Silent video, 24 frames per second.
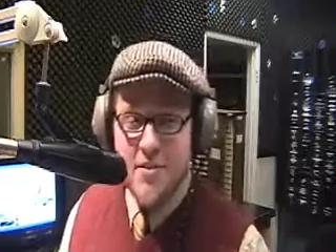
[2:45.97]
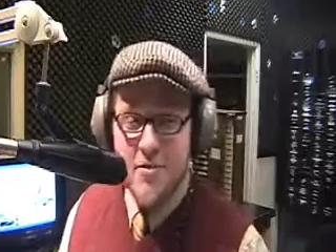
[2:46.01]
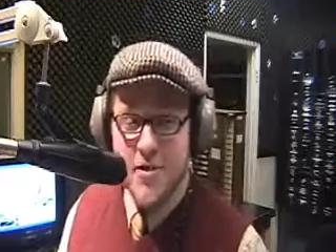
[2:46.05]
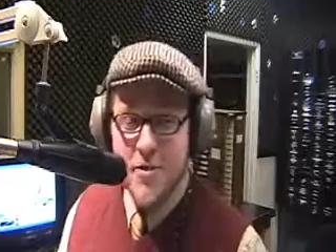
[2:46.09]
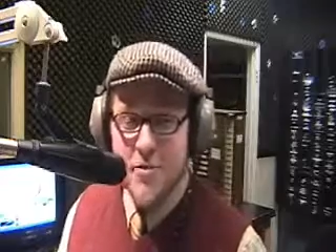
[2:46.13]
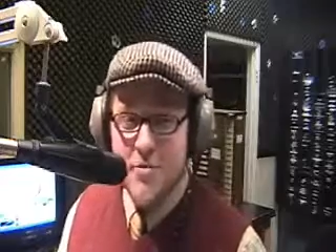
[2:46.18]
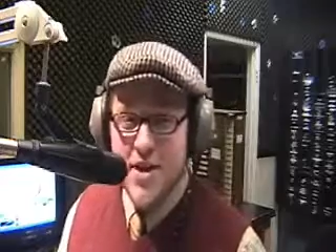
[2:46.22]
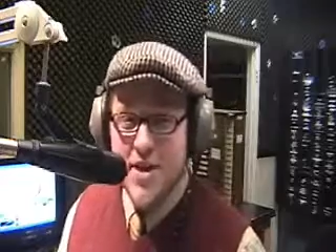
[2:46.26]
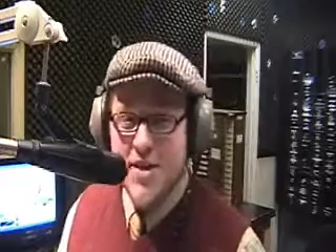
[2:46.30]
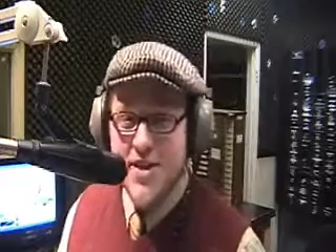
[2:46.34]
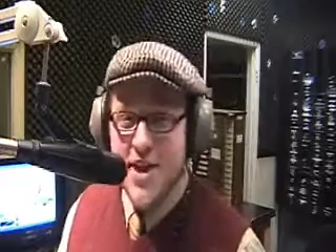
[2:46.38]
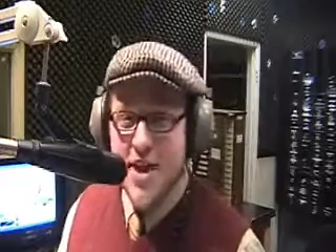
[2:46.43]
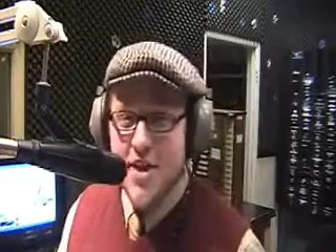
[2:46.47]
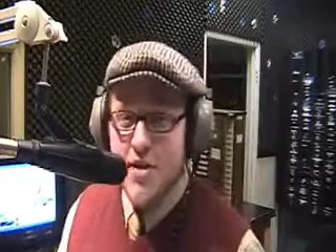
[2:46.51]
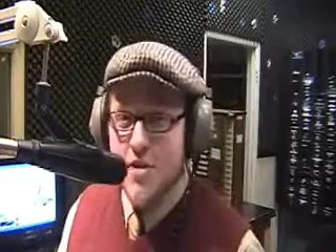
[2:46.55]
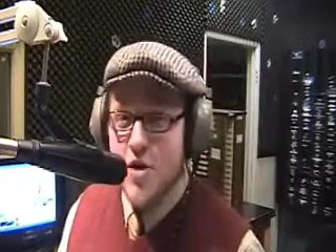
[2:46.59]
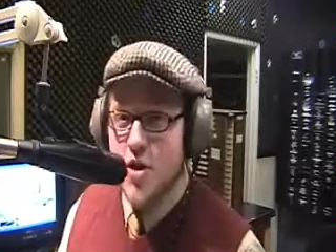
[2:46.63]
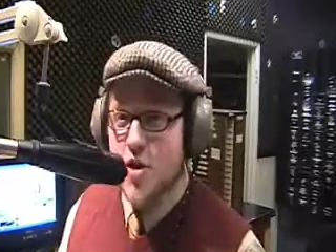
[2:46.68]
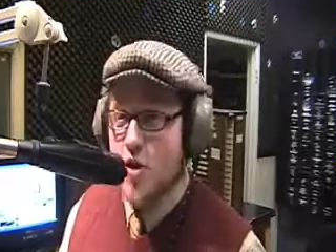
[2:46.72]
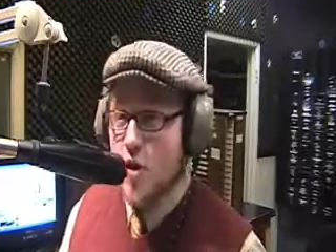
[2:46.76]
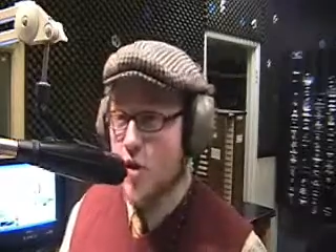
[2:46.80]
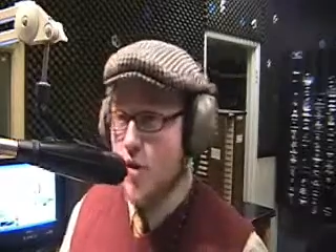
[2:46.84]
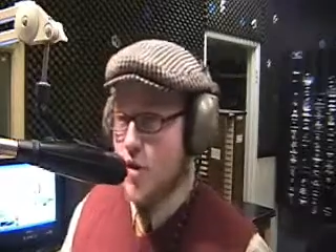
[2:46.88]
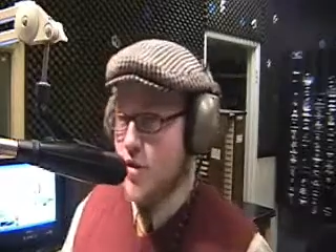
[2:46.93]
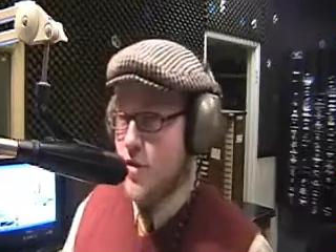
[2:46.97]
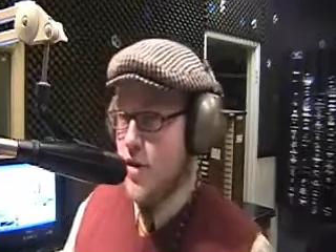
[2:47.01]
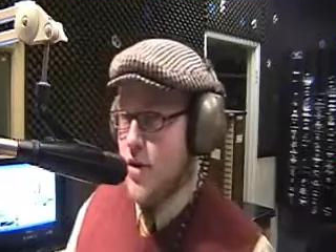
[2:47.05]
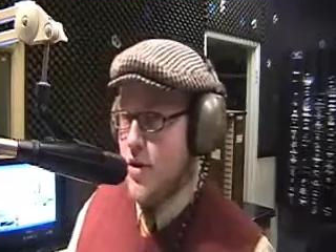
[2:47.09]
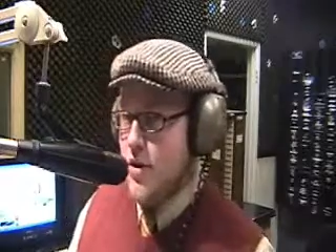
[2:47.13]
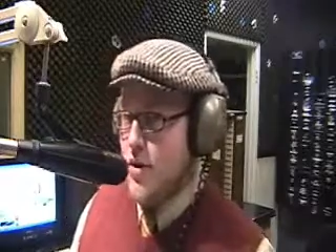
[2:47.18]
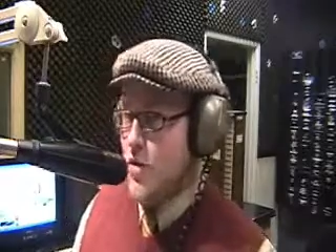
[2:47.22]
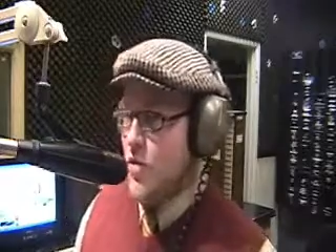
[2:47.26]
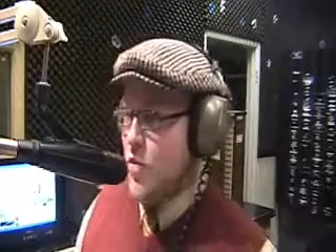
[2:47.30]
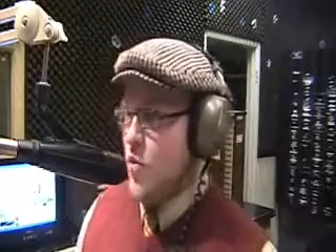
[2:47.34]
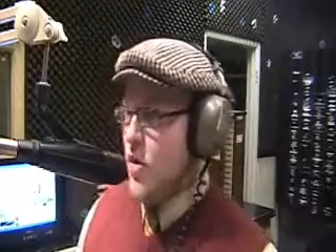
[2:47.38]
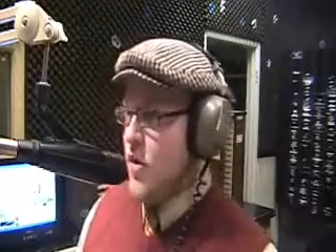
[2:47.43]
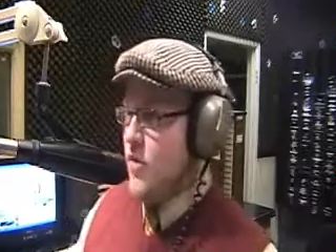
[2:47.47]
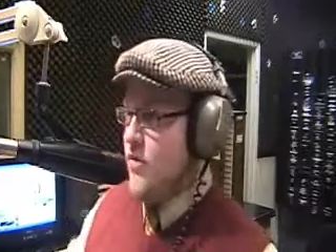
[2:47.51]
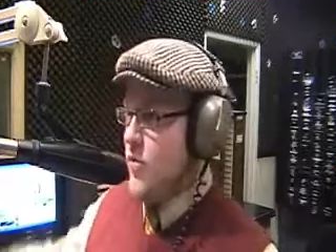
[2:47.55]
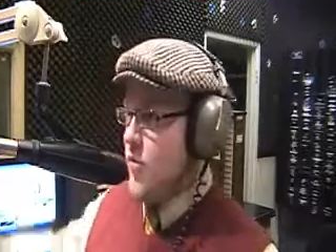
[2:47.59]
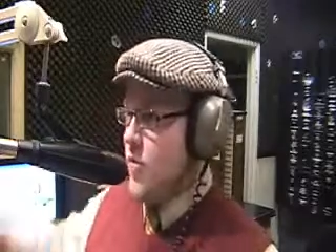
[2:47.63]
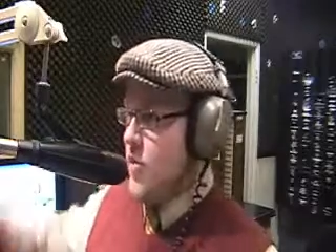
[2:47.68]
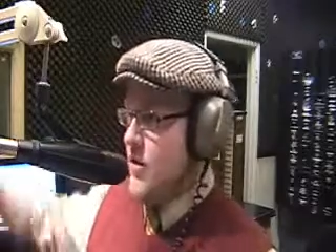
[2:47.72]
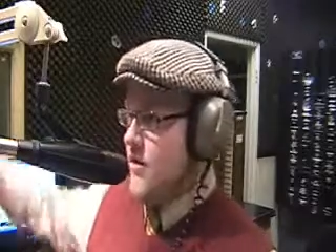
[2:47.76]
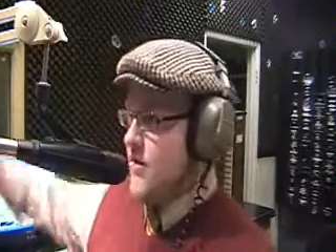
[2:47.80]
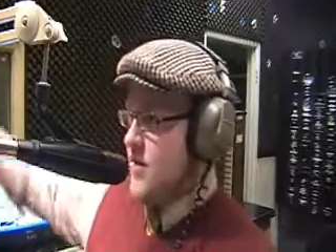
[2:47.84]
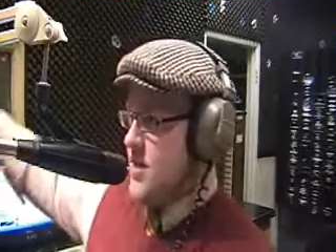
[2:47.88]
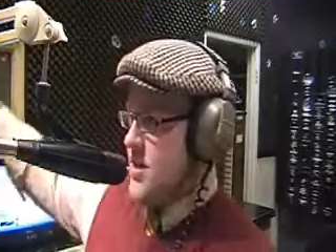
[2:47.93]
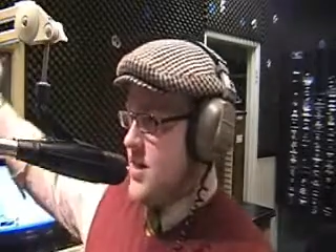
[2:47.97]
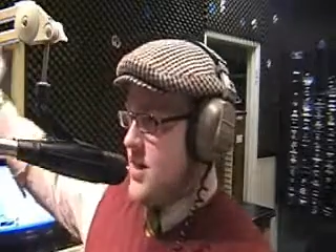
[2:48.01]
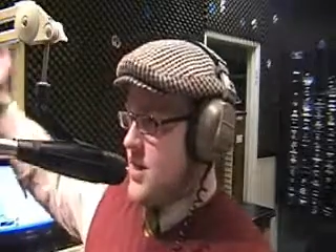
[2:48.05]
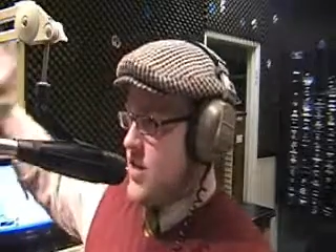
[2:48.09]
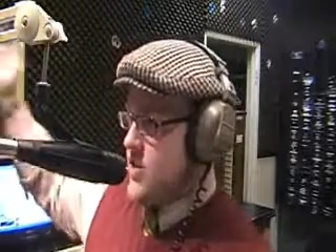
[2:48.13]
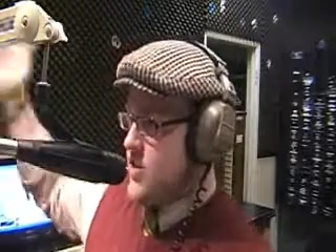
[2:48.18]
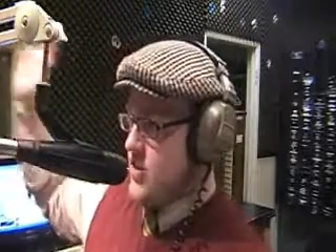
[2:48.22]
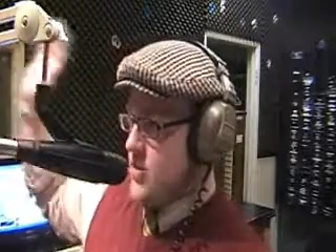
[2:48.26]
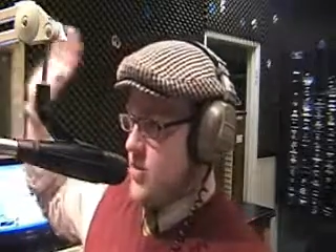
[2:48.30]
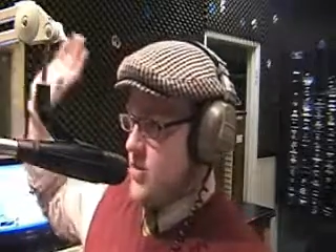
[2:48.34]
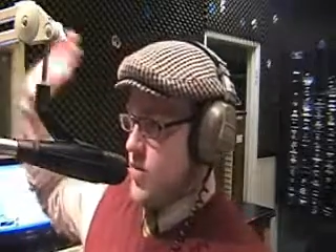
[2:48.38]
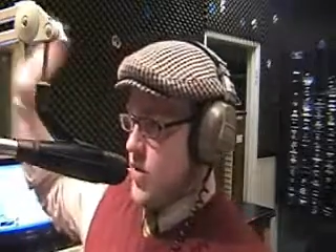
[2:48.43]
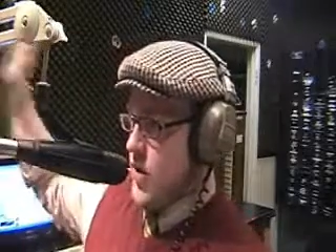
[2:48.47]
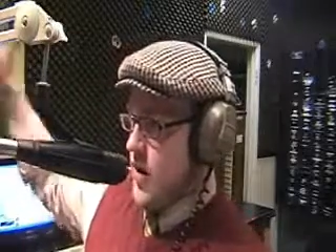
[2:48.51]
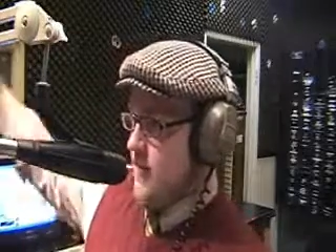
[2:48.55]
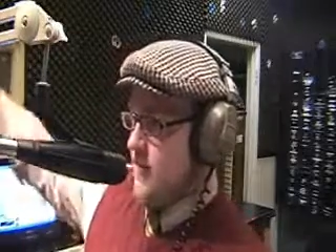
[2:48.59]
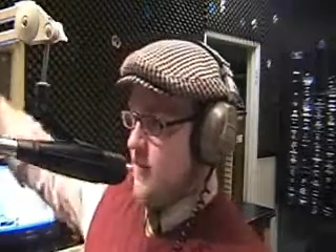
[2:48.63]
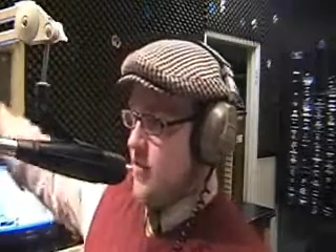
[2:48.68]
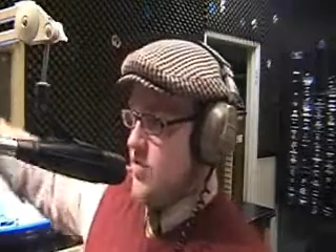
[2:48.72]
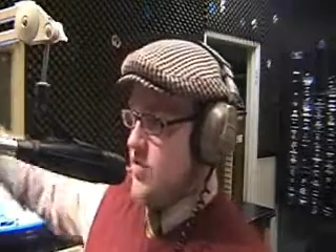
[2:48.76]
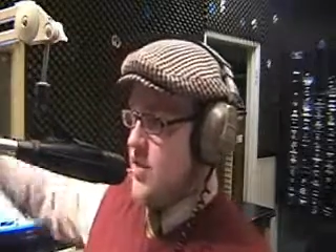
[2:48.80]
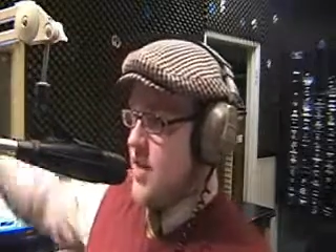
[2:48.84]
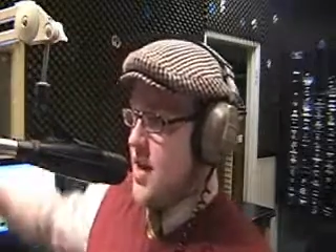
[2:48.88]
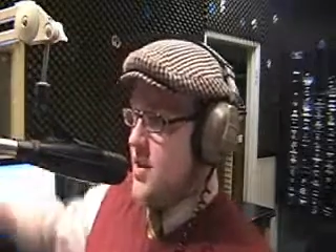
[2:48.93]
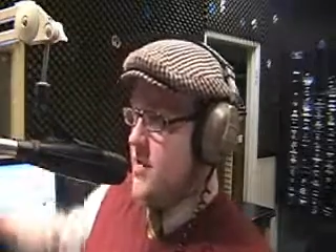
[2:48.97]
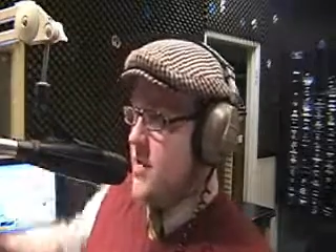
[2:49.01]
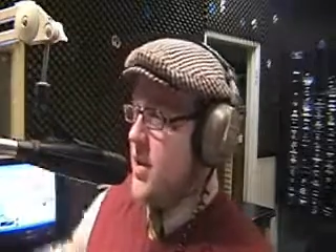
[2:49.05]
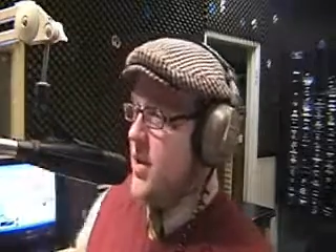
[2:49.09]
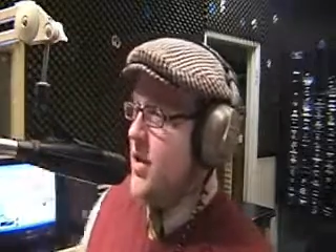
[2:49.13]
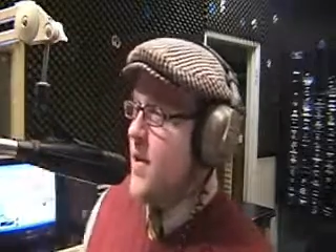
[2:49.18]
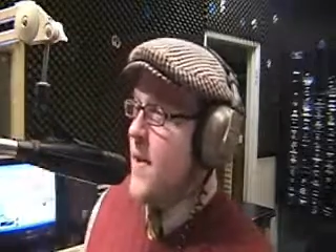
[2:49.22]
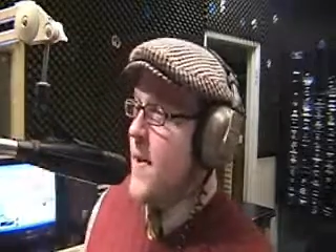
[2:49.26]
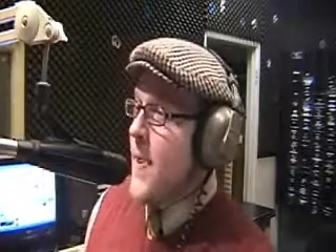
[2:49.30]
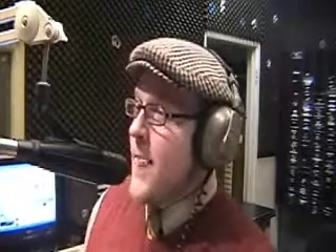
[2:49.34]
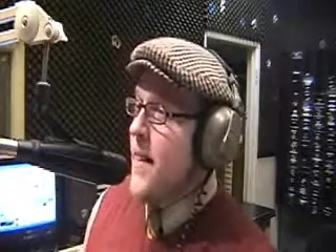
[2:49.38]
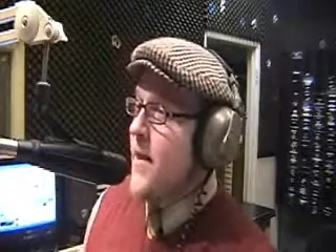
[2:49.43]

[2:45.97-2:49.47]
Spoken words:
somebody said, one of the teachers when I first came here,